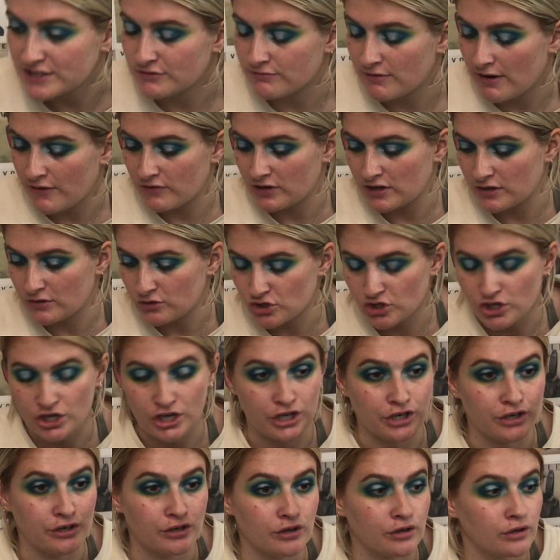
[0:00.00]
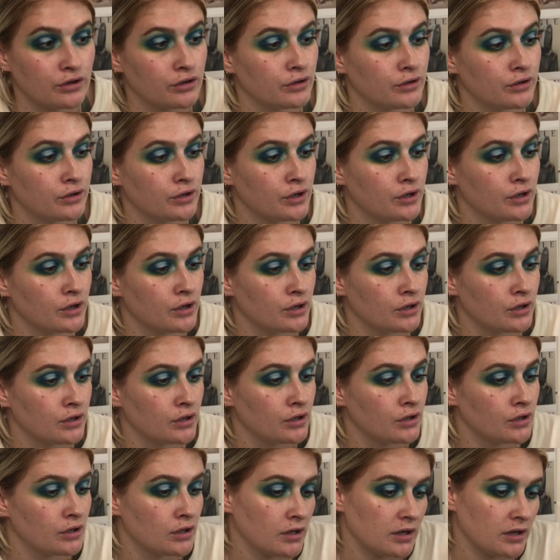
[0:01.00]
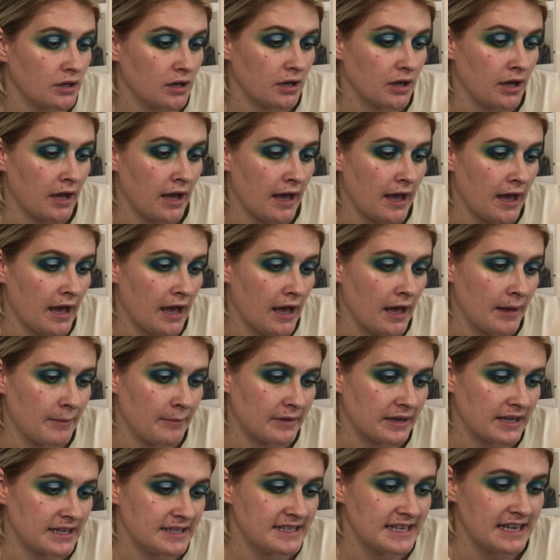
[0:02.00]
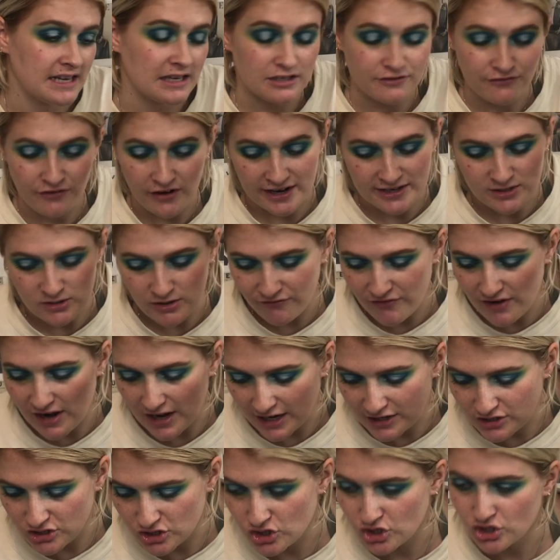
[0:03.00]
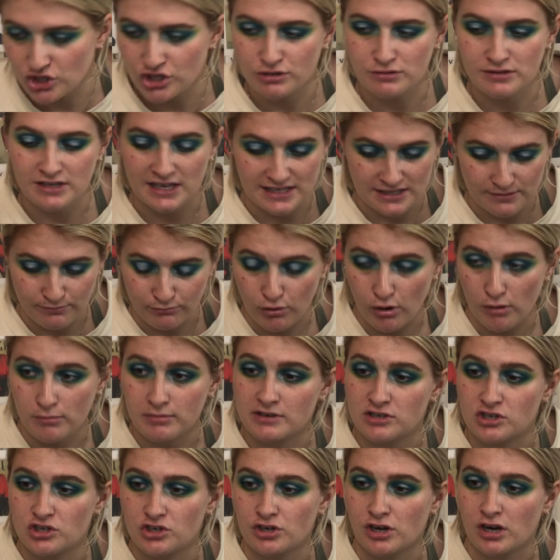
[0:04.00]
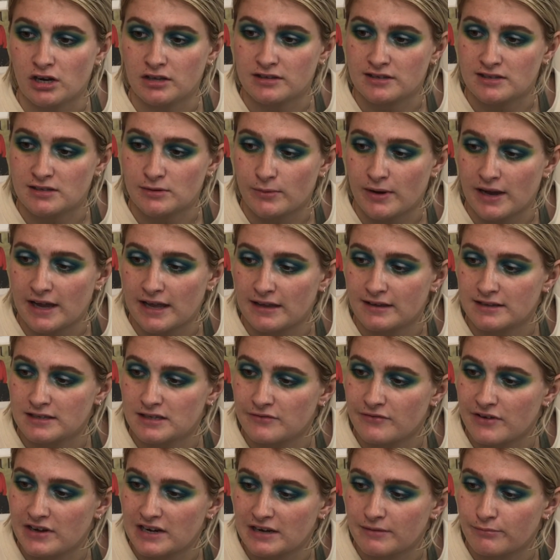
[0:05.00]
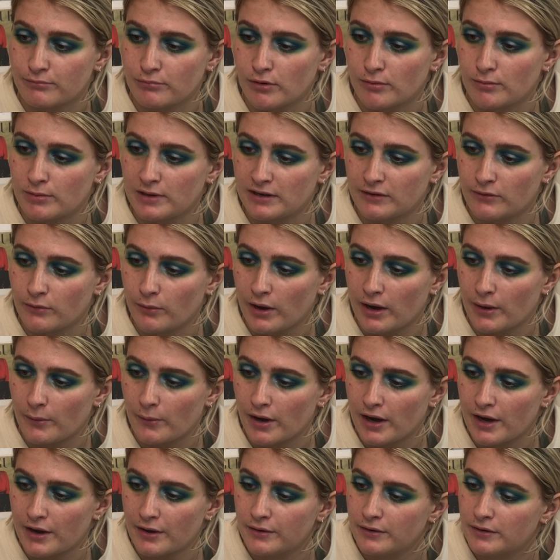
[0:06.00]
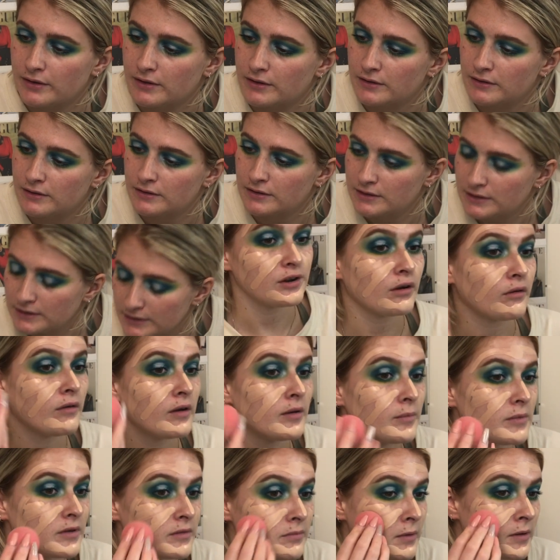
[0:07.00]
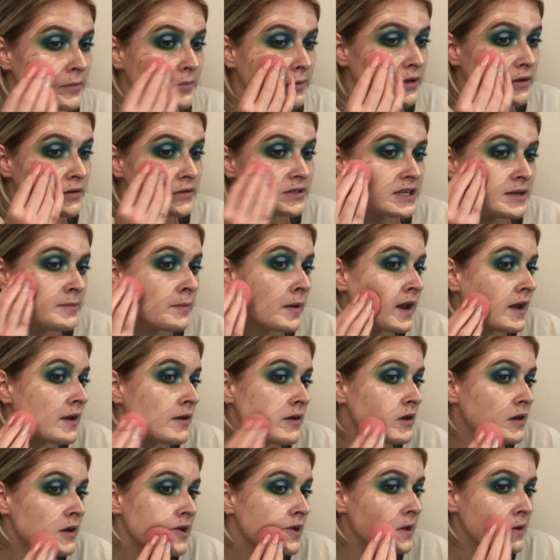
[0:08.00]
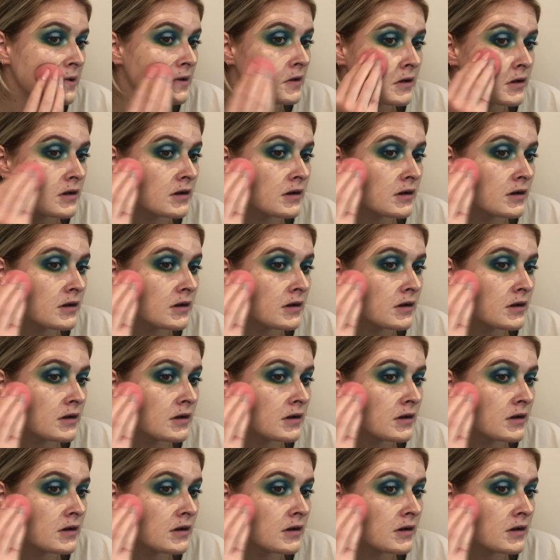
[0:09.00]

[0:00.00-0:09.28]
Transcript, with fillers: is the Revolution um, Conceal and Define, so I feel like I should just use this and probably just chuck this away because I've had it probably quite a while. I'm gonna go in with my beauty blender.